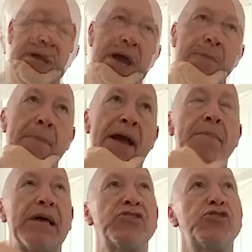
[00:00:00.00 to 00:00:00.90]
And my
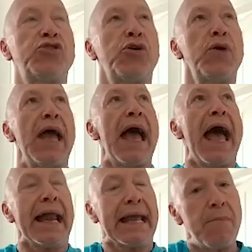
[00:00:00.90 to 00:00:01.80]
message to
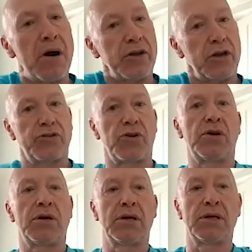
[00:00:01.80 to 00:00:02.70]
any
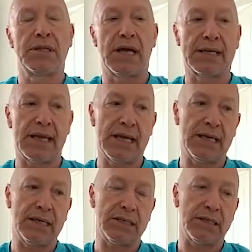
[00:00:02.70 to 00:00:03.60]
monitor that
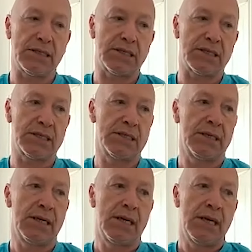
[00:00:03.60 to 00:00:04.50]
is
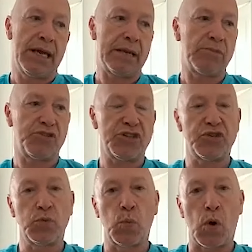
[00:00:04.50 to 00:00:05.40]
in a
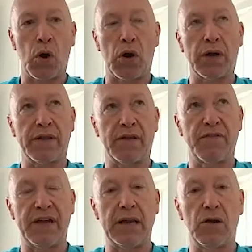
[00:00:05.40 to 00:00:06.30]
position where they
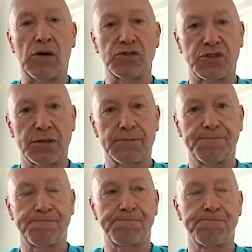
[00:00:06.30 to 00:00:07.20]
feel lost,
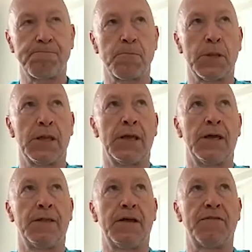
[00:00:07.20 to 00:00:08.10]

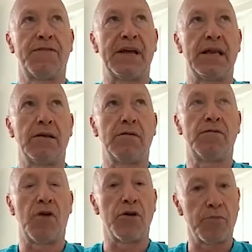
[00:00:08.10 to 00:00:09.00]
they feel
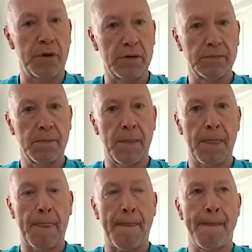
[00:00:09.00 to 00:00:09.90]
vulnerable,
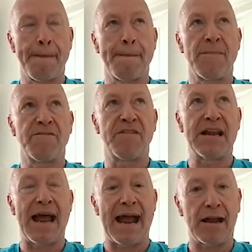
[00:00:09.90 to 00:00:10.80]
they
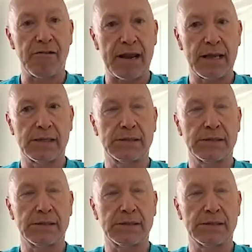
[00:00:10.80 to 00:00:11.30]
feel angry,